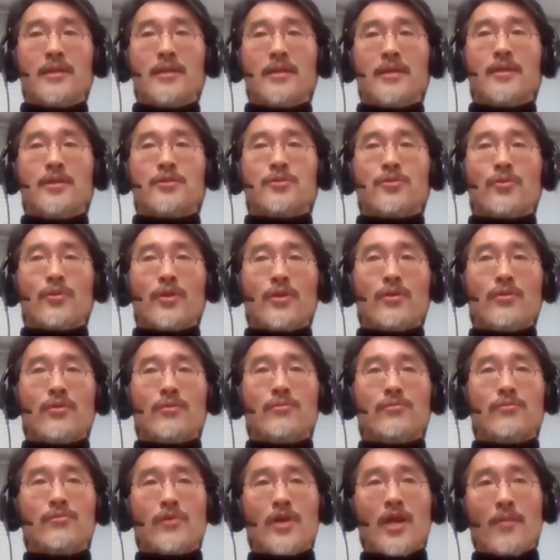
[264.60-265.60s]
uh,
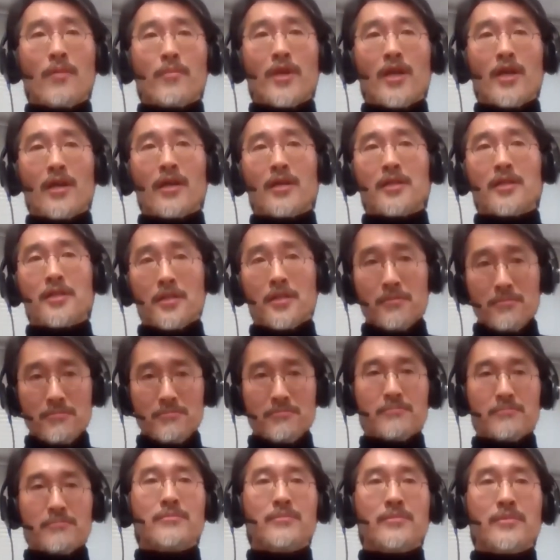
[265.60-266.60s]
made
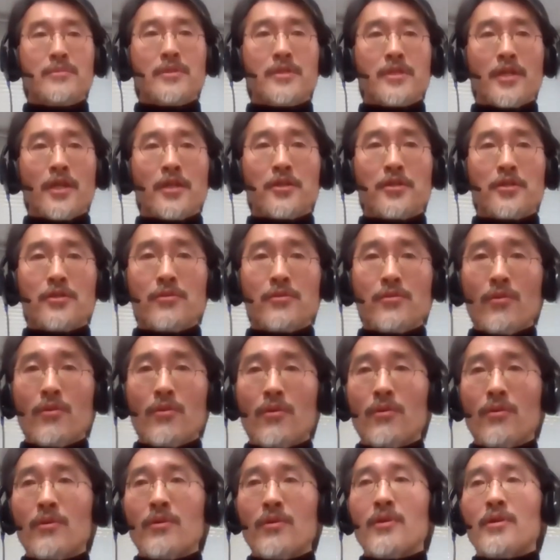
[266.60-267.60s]
progress and uh,
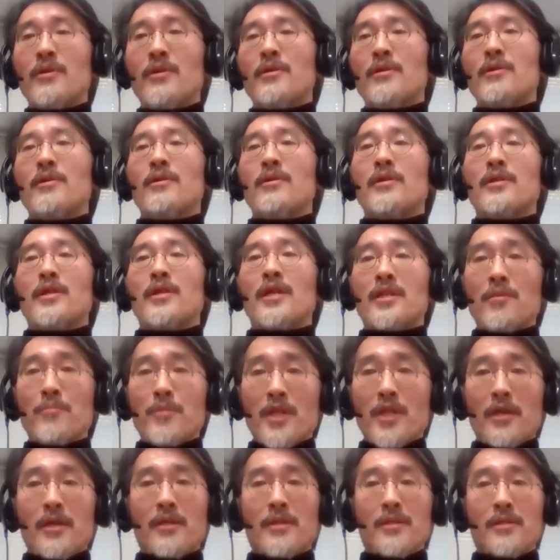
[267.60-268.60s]
thanks to the
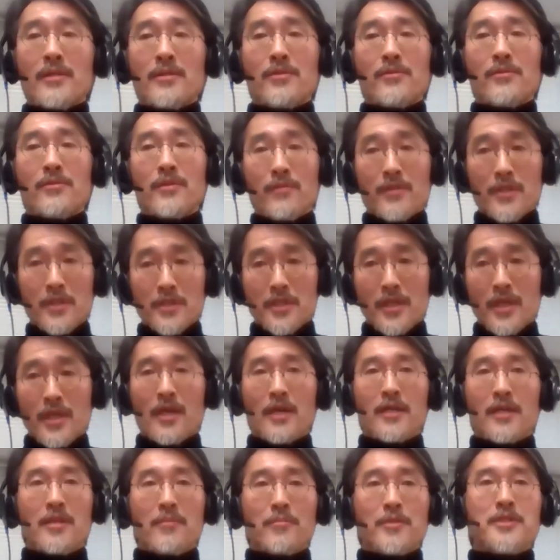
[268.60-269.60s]
various uh, accidental
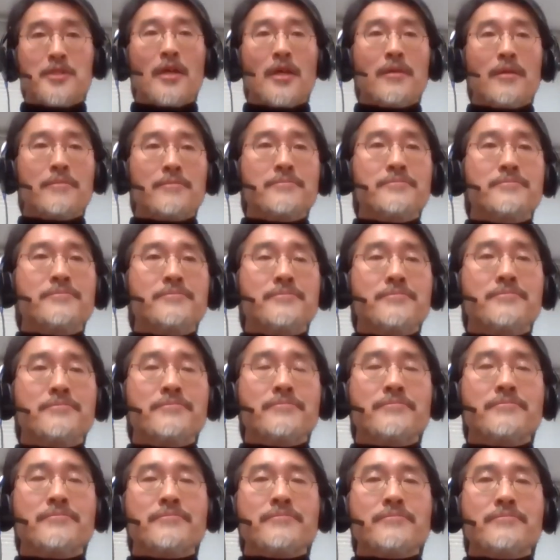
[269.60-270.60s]
events.
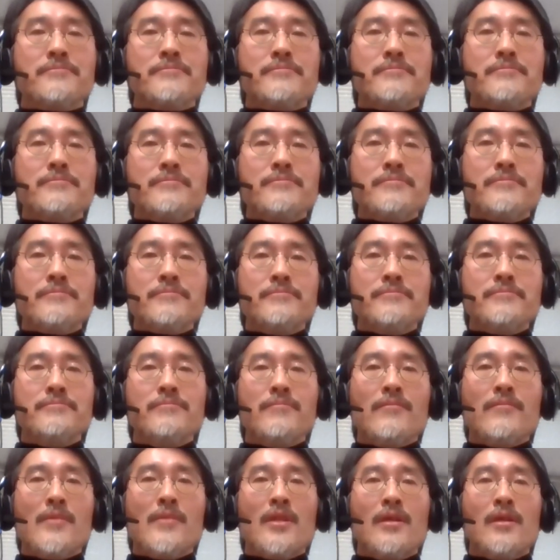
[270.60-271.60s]
And uh, this
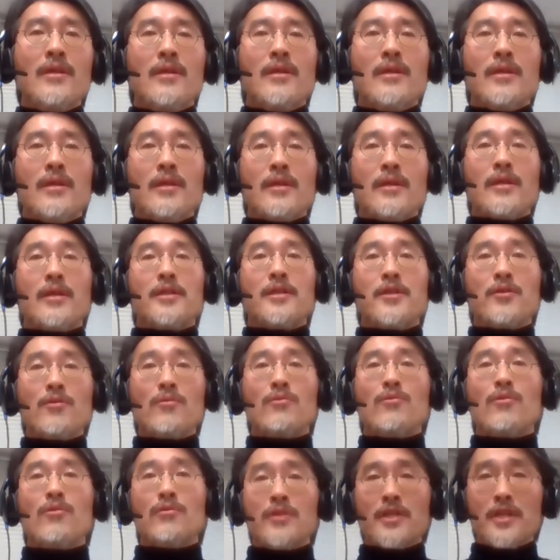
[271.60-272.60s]
is uh,
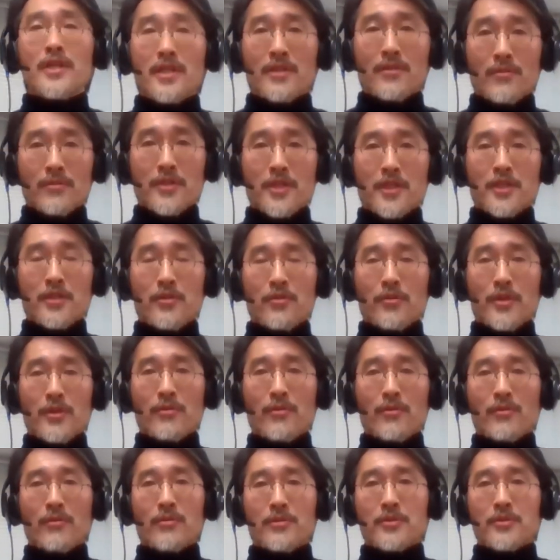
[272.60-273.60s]
the target of
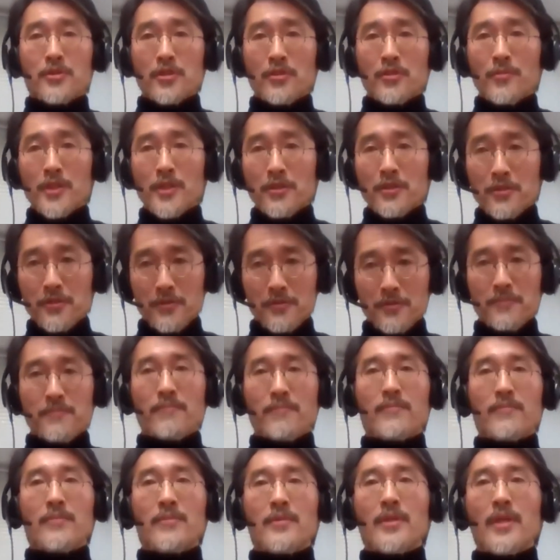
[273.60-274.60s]
my research
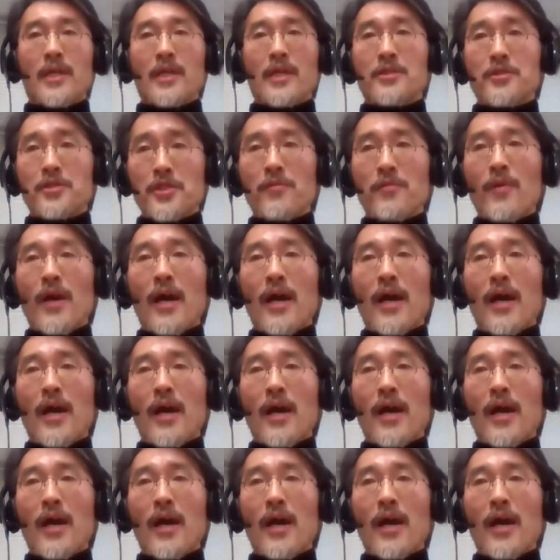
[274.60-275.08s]
activities.